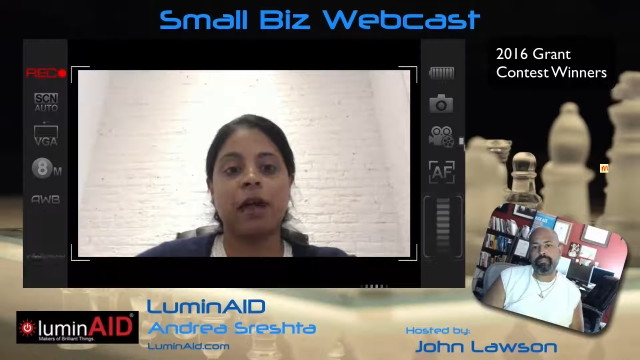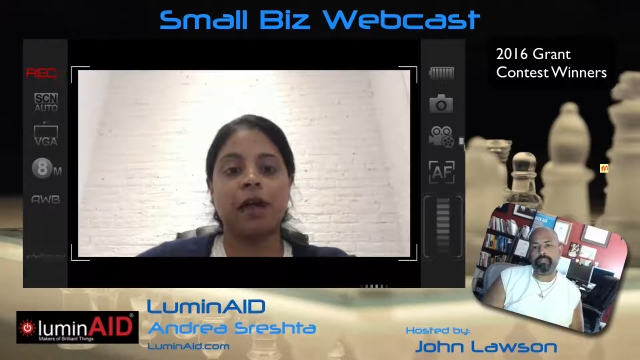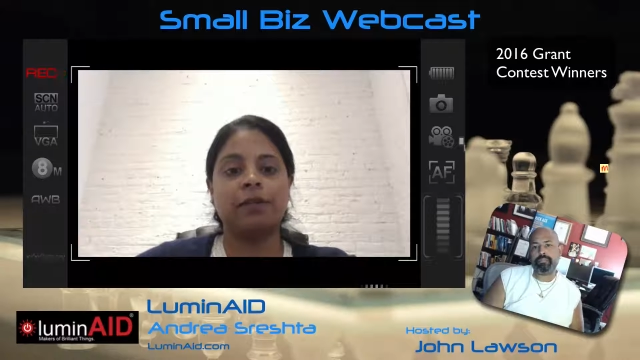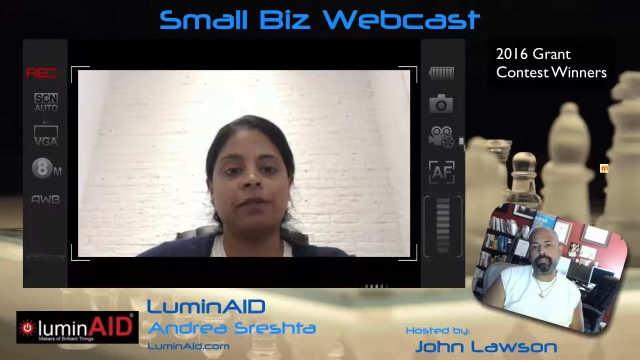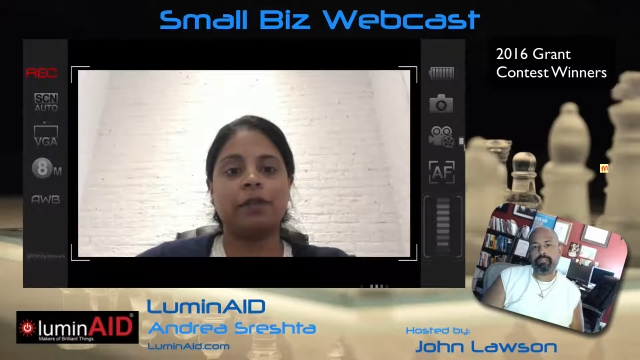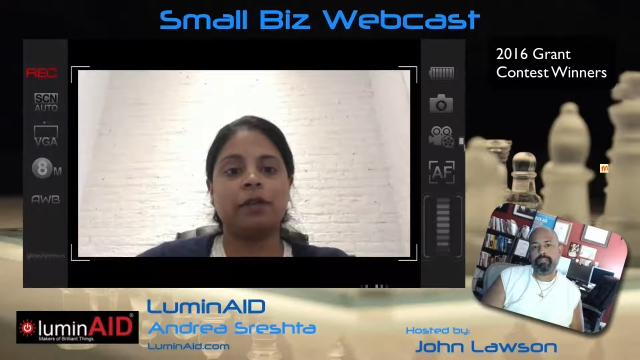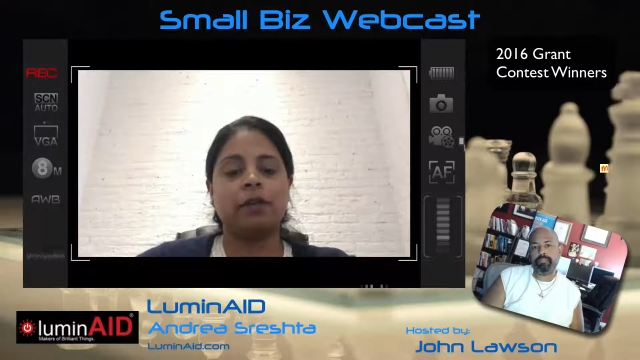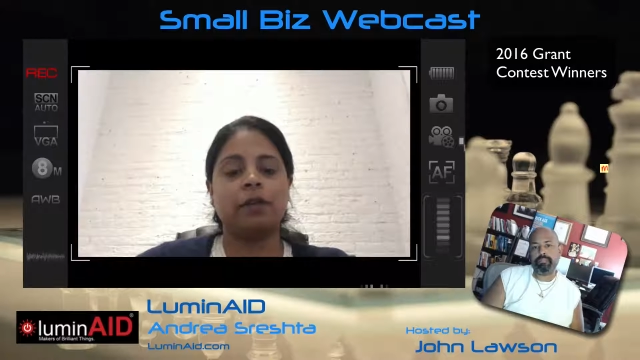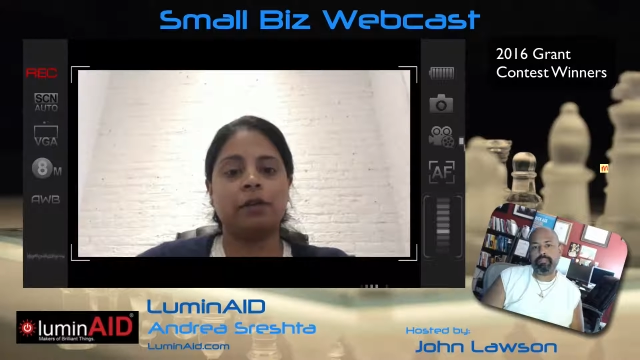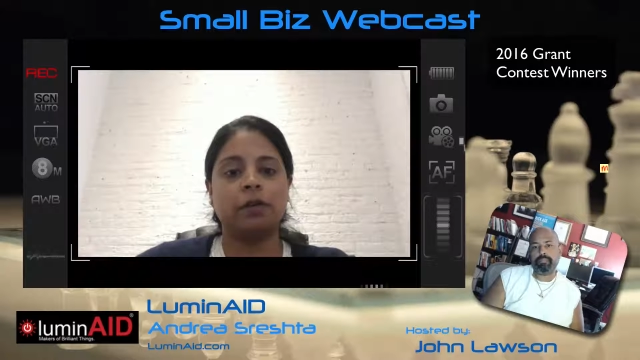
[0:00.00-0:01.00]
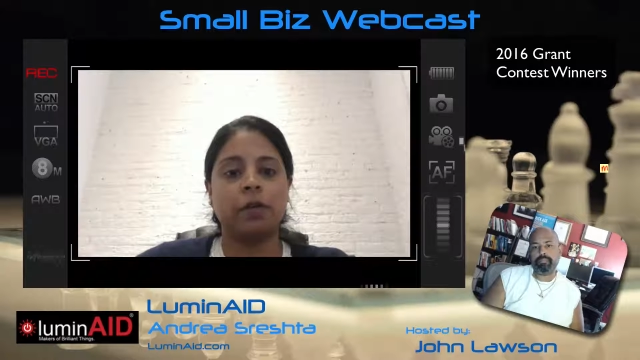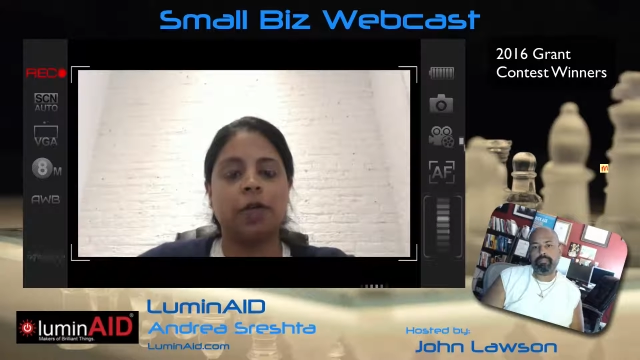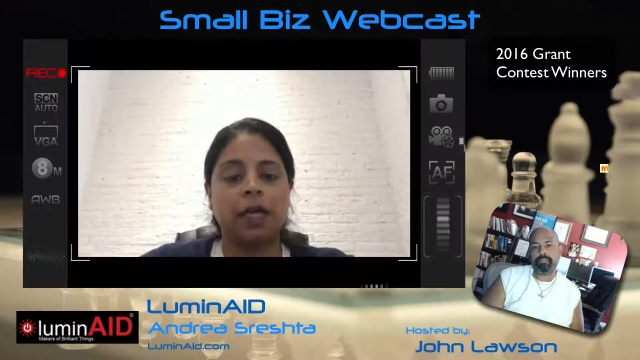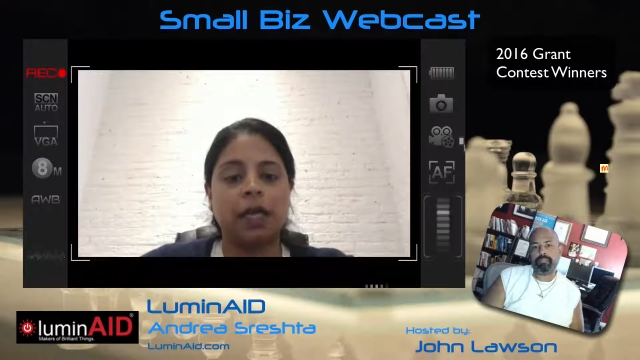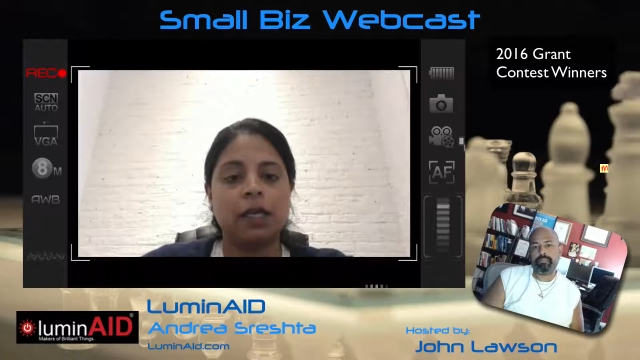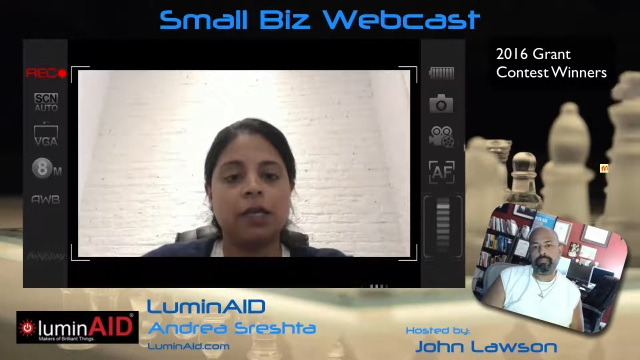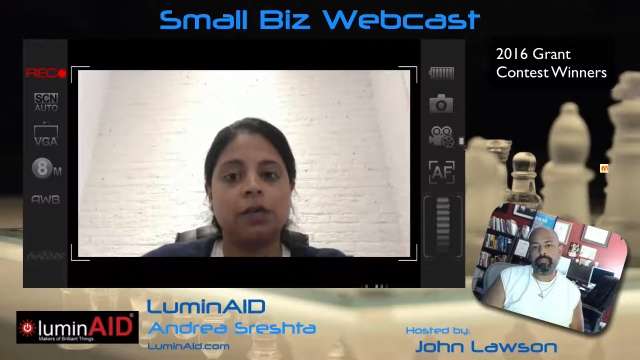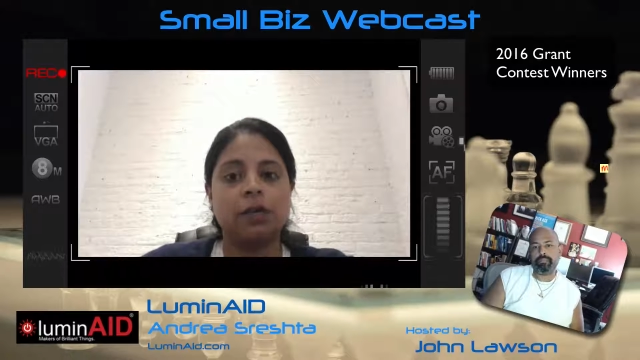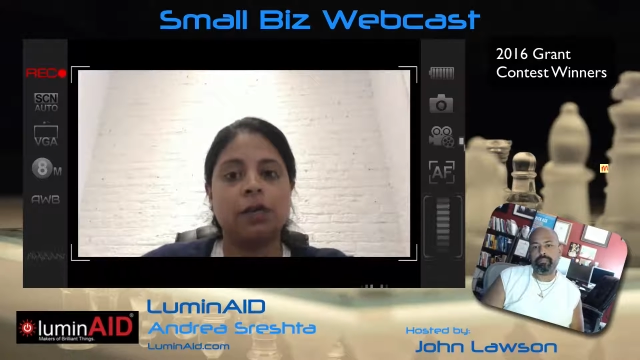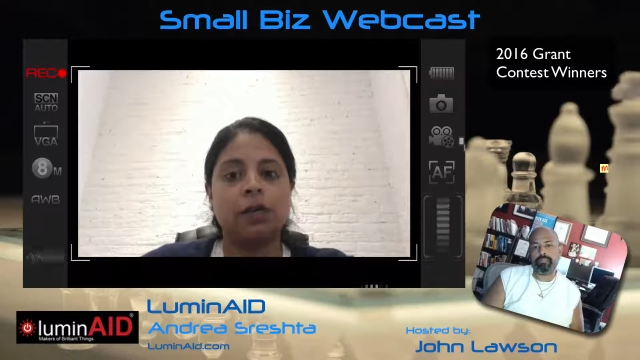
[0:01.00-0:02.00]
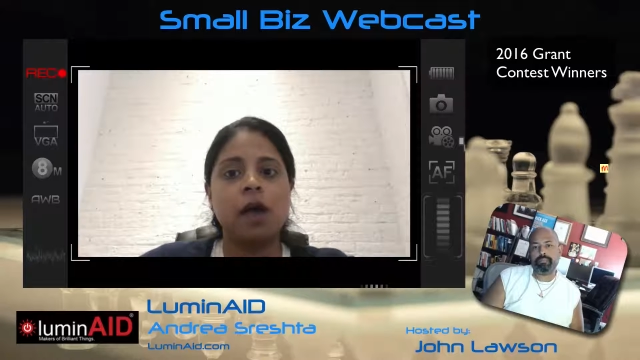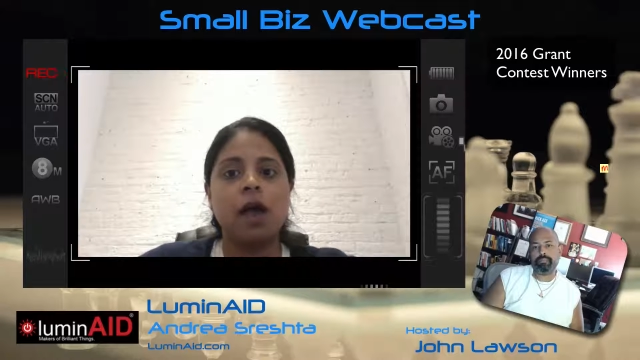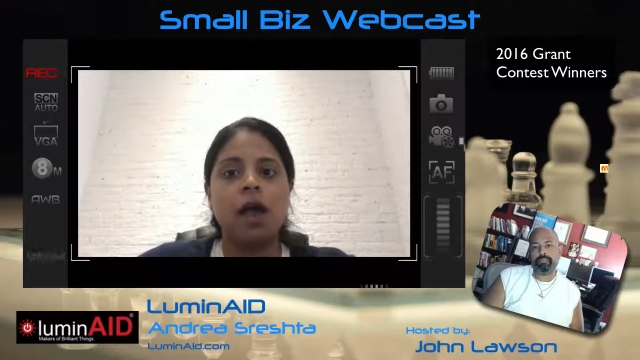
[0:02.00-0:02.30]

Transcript: after the earthquake in Haiti. So